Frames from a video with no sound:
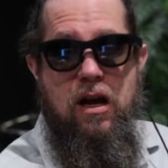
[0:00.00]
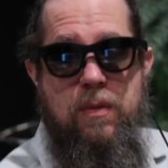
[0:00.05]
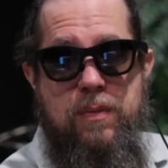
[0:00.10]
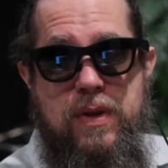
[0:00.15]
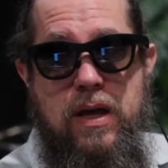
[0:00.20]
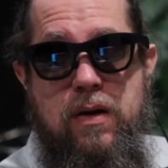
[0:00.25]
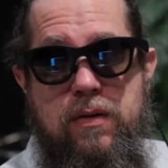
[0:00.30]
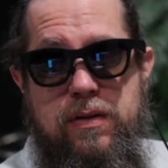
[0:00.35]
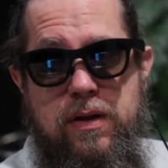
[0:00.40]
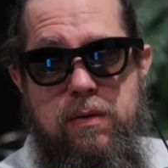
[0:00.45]
Uh,
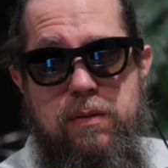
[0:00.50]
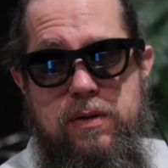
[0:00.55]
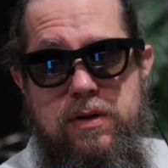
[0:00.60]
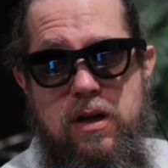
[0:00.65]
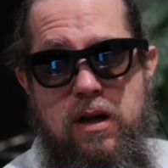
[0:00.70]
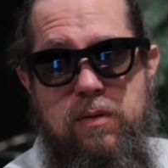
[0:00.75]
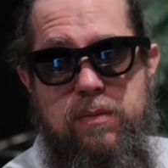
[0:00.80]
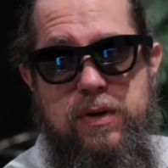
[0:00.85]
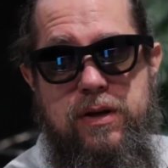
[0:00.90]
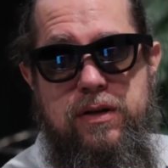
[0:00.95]
that, that would
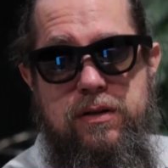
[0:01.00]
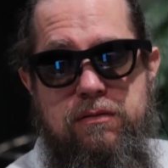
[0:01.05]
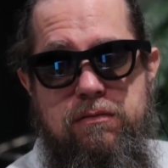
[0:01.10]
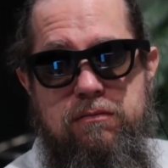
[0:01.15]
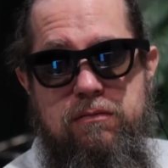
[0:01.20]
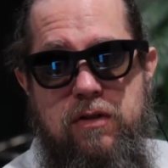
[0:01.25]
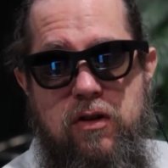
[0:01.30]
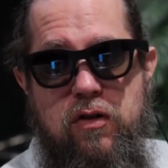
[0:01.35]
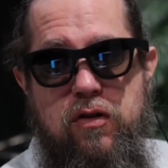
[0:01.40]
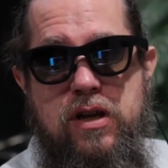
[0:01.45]
come in,
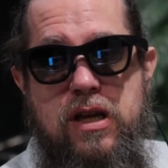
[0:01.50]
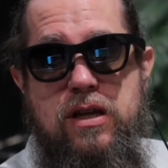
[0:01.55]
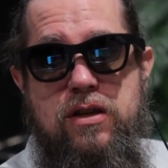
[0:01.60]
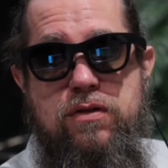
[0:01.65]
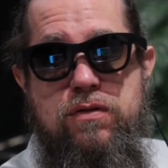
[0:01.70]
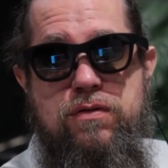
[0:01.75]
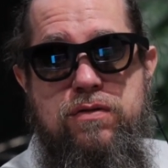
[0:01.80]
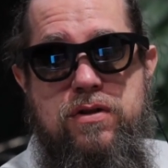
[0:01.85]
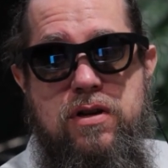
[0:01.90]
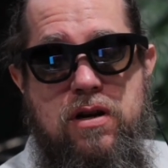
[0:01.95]
that would get
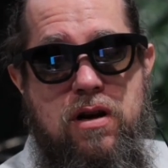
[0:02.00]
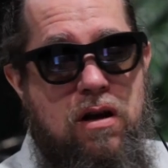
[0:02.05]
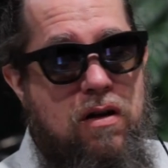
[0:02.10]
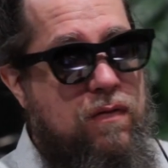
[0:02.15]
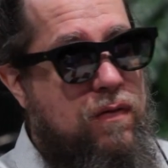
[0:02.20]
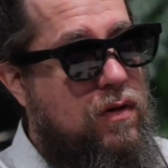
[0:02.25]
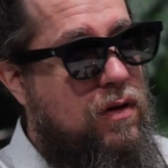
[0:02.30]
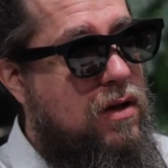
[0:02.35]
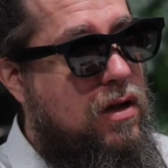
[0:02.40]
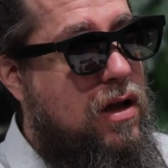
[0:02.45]
used an awful